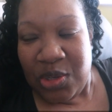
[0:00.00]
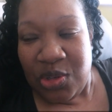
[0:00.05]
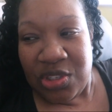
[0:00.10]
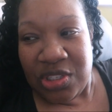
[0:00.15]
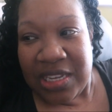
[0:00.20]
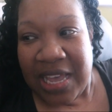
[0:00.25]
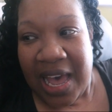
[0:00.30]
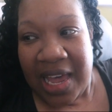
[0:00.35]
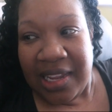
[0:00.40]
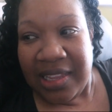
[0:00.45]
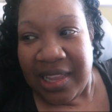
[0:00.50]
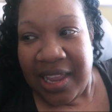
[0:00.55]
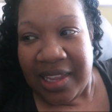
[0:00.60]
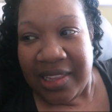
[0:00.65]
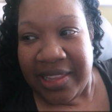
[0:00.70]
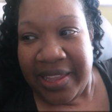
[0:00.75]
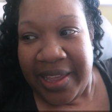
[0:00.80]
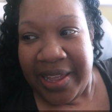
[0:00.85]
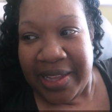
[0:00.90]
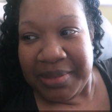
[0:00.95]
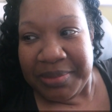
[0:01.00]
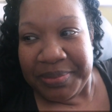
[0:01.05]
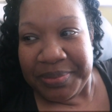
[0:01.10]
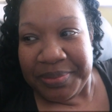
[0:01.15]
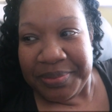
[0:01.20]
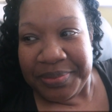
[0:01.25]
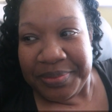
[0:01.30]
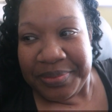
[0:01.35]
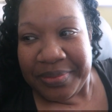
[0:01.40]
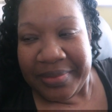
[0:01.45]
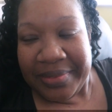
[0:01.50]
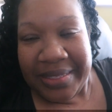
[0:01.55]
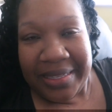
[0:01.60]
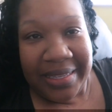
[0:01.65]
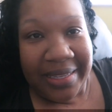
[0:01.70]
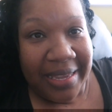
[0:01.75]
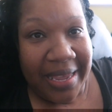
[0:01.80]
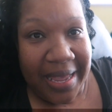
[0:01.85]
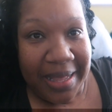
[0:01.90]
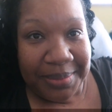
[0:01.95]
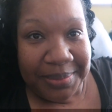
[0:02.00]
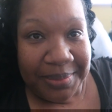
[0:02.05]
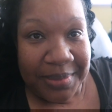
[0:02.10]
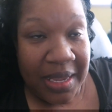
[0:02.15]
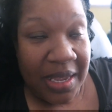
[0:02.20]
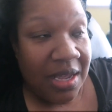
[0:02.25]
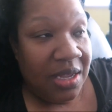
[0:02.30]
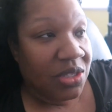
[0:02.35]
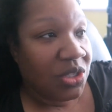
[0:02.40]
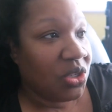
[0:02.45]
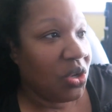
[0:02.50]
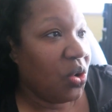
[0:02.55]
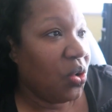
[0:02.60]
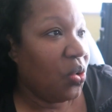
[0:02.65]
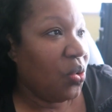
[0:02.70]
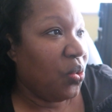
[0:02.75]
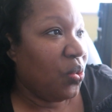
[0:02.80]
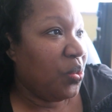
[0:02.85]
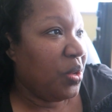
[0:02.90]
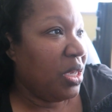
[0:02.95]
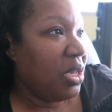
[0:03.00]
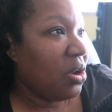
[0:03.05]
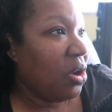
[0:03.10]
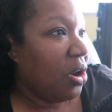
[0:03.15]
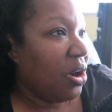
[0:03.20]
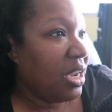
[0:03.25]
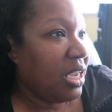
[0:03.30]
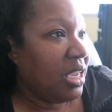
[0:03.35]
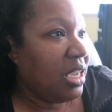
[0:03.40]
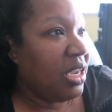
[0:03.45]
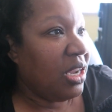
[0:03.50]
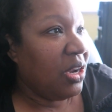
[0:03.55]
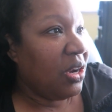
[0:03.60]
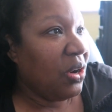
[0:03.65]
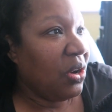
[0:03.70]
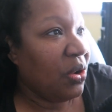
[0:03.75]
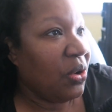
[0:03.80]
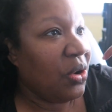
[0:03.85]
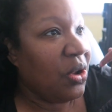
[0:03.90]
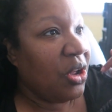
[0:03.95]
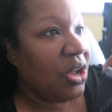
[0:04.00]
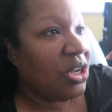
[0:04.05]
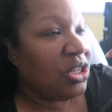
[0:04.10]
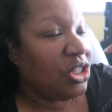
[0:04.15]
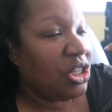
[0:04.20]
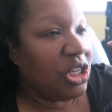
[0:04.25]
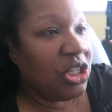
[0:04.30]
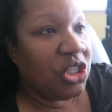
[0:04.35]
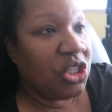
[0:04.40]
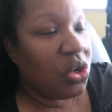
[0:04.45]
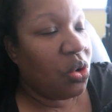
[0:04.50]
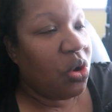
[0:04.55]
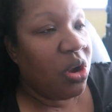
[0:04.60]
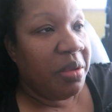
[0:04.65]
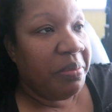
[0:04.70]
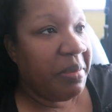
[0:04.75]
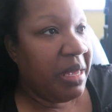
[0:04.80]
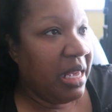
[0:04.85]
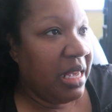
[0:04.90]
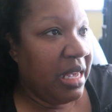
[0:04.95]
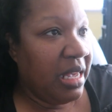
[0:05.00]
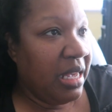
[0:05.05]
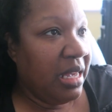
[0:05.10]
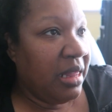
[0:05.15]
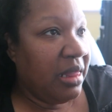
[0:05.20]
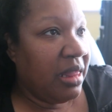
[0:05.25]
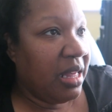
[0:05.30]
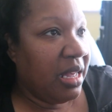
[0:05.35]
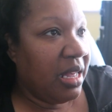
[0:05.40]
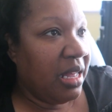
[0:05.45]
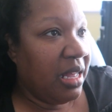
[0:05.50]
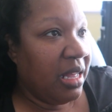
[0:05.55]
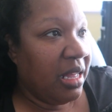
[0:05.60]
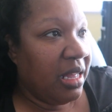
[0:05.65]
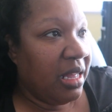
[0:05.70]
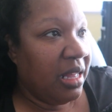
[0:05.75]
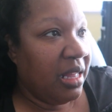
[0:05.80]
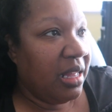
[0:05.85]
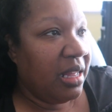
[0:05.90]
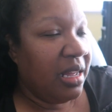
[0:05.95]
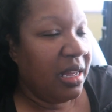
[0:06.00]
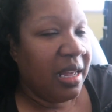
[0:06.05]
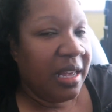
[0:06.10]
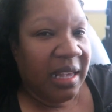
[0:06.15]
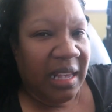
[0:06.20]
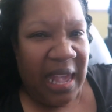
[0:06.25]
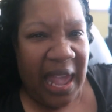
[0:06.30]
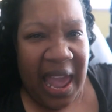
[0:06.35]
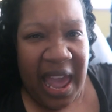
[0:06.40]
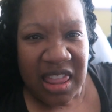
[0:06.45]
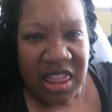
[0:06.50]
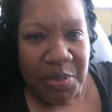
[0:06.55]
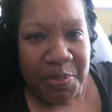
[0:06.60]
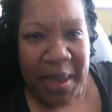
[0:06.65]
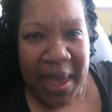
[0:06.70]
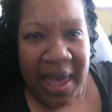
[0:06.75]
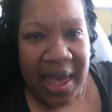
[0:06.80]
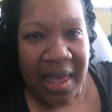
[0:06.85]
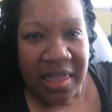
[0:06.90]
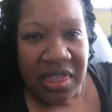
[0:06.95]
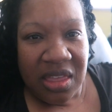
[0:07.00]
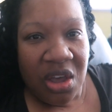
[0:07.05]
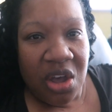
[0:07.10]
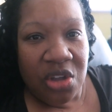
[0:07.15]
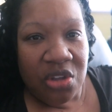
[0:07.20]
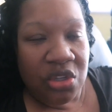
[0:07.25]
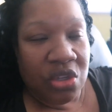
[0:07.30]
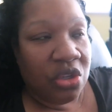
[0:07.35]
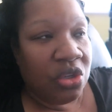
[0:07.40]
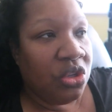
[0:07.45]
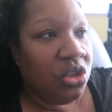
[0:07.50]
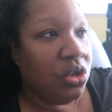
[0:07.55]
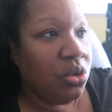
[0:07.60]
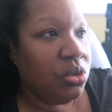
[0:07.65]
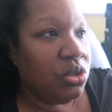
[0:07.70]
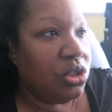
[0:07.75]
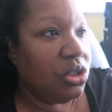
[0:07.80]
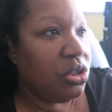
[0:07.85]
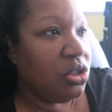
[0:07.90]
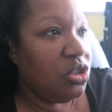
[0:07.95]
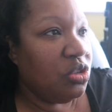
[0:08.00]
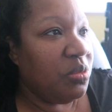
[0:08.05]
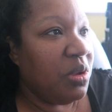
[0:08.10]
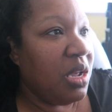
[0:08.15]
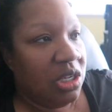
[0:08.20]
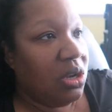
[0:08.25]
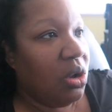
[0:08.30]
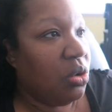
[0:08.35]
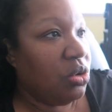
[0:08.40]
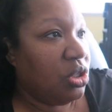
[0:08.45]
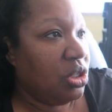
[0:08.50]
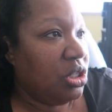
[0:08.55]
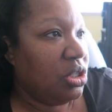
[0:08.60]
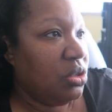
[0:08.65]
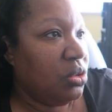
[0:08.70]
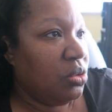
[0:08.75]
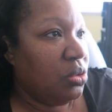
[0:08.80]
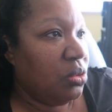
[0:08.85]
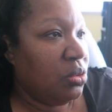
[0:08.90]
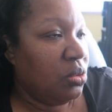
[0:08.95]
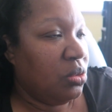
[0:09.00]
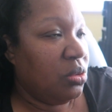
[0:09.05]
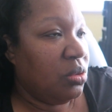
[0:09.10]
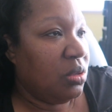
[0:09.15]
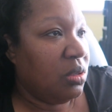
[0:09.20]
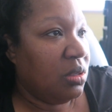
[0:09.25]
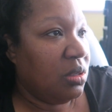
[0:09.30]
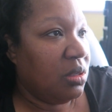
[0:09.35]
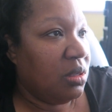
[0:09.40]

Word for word: you just got it like that yeah so we are here she's showing me the Cath Path on YouTube she goes to